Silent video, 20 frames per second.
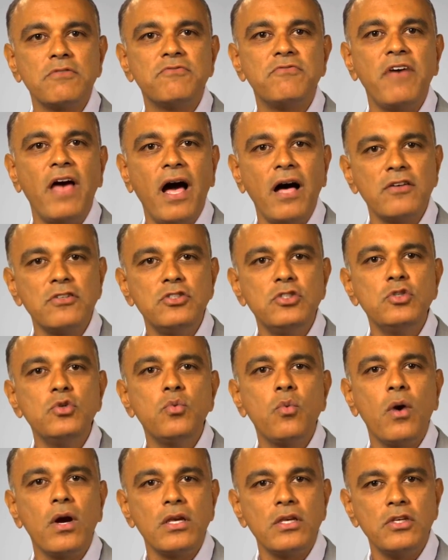value
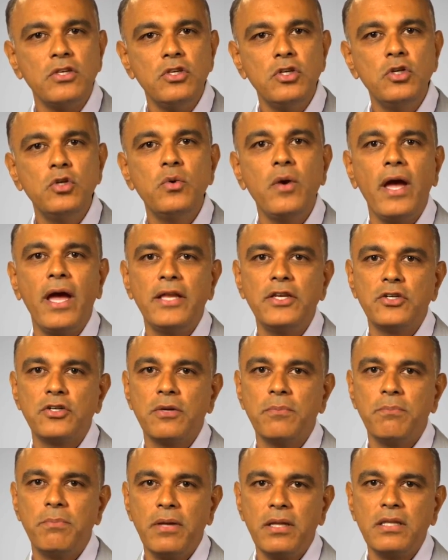what you and your
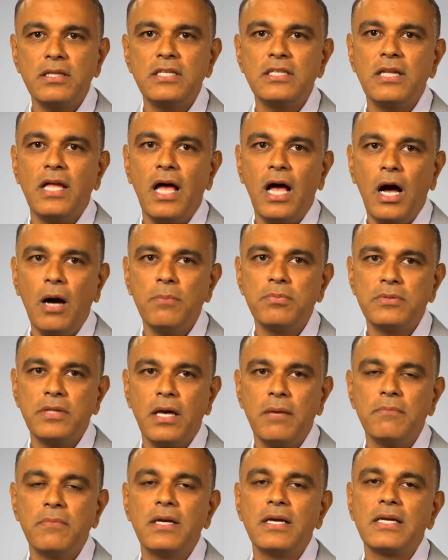ability to help
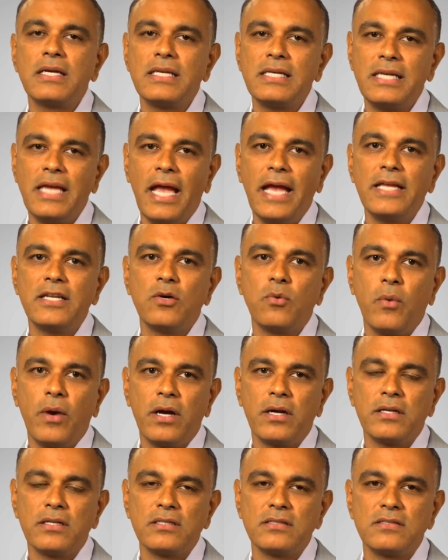them gain
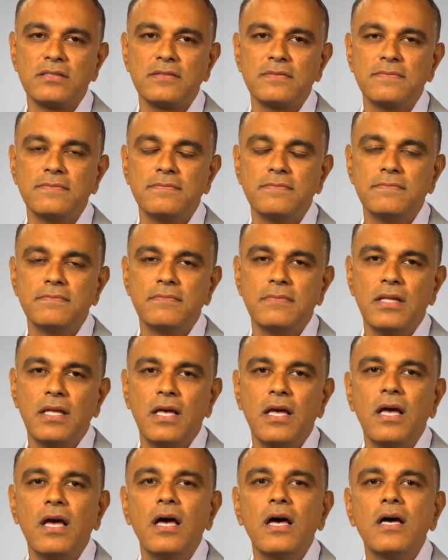awareness.
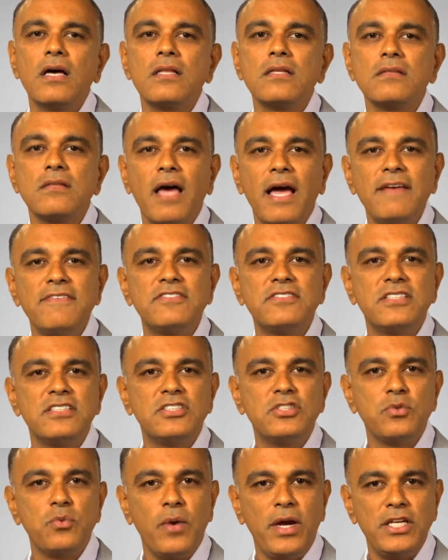Life
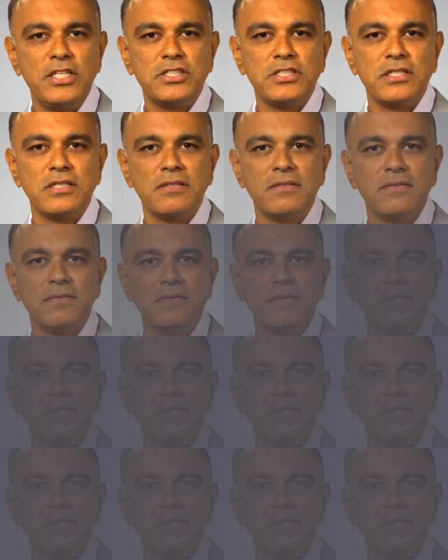situation.